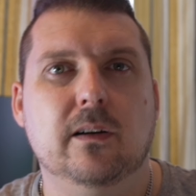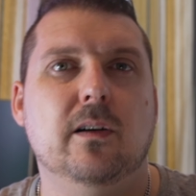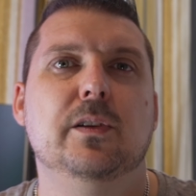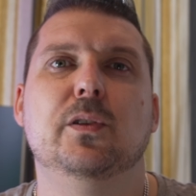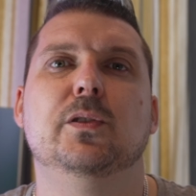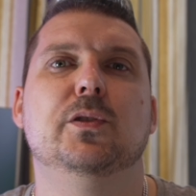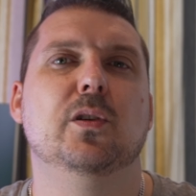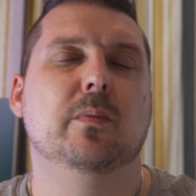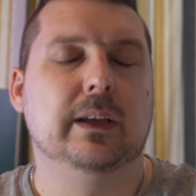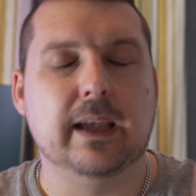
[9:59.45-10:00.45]
on
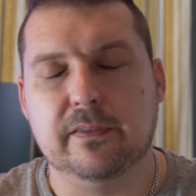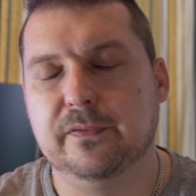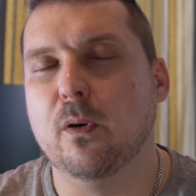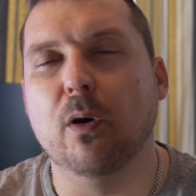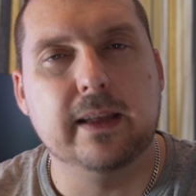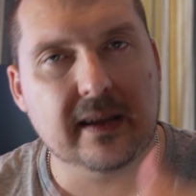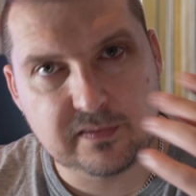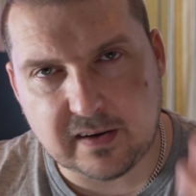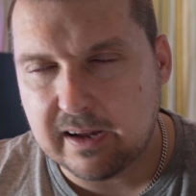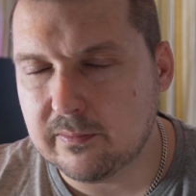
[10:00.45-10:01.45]
YouTube, get 4, get
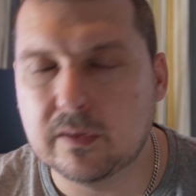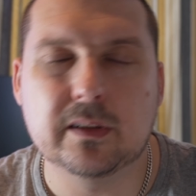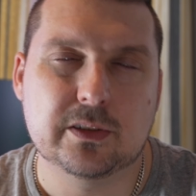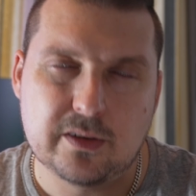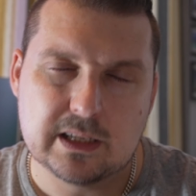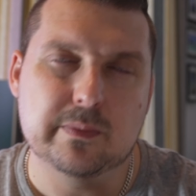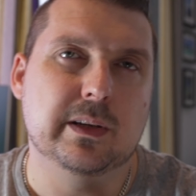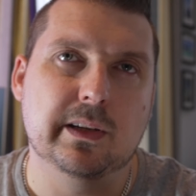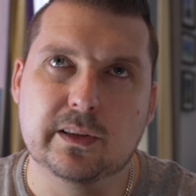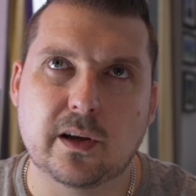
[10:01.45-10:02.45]
5 more. Trust me,
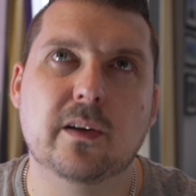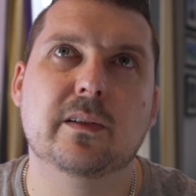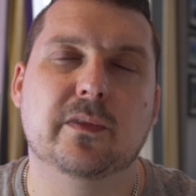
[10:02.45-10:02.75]
you don't.